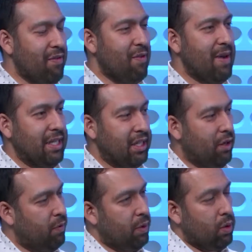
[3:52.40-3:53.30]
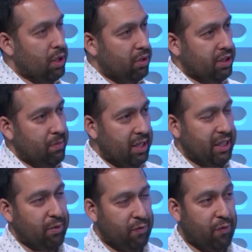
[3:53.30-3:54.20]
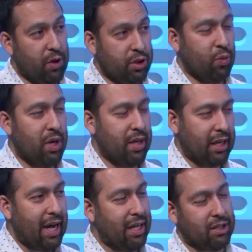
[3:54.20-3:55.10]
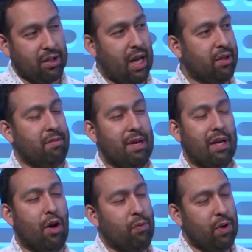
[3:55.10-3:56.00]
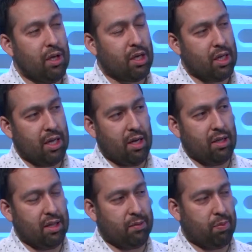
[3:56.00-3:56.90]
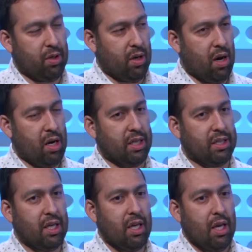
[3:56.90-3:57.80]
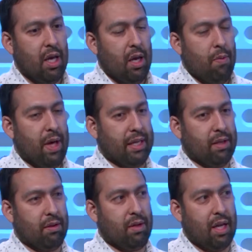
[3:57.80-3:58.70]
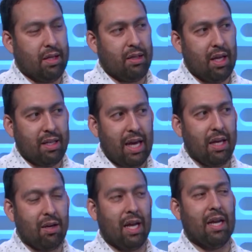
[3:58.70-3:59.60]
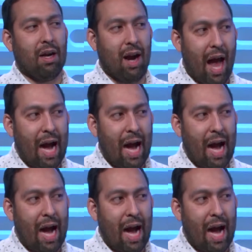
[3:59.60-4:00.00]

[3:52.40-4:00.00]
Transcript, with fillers: of information and hopefully yes. we'll go step by step. The first one that kind of stood out to me and hopefully yes. you can hit on this pretty hard is yes. like the, the data you're getting are